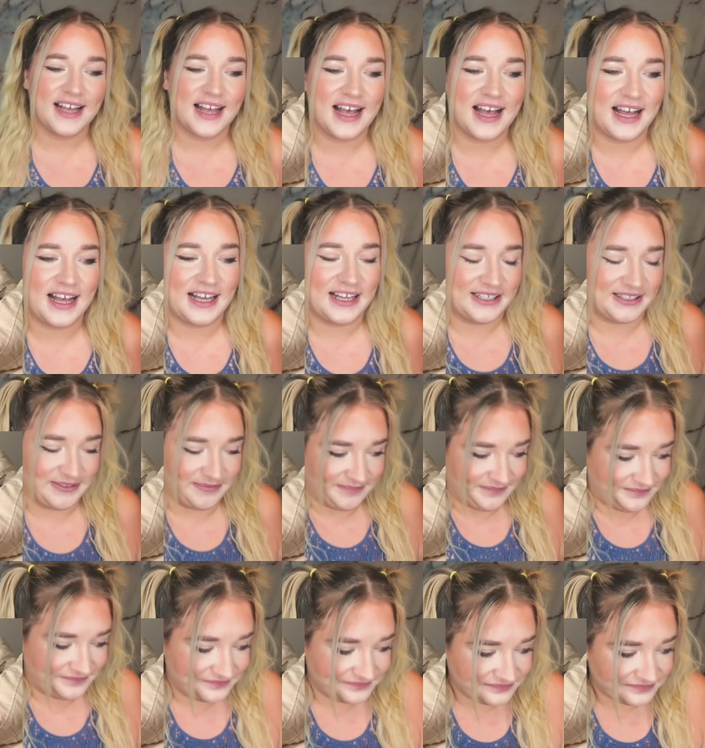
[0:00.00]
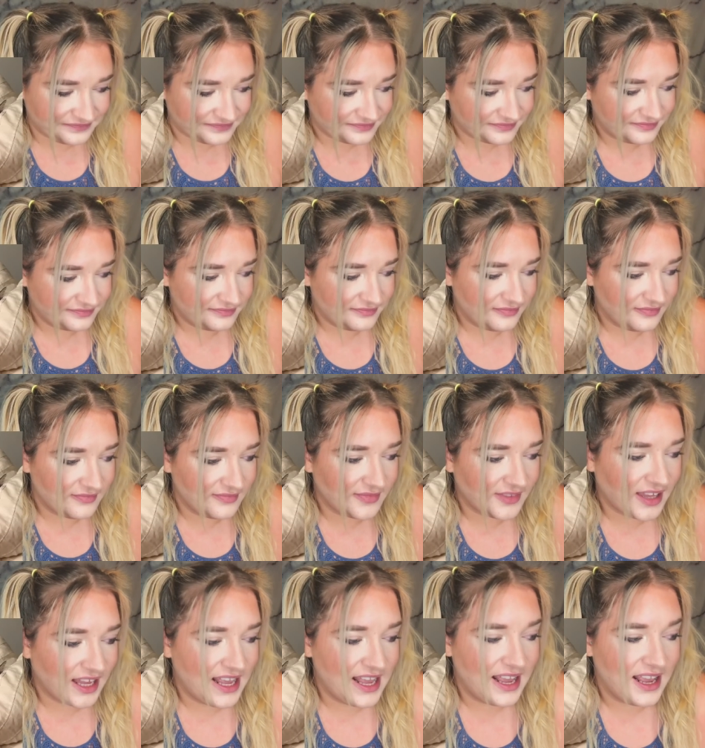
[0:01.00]
Um,
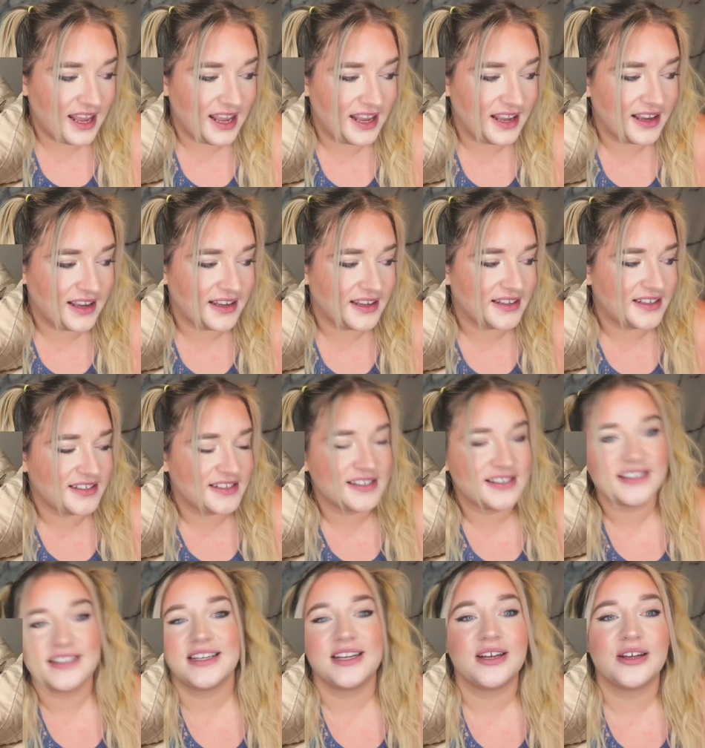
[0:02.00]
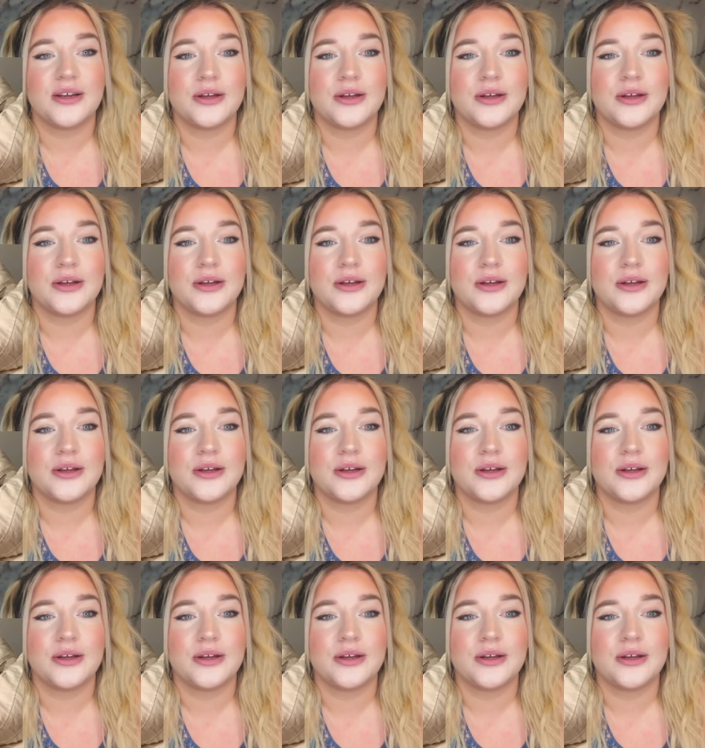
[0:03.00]
and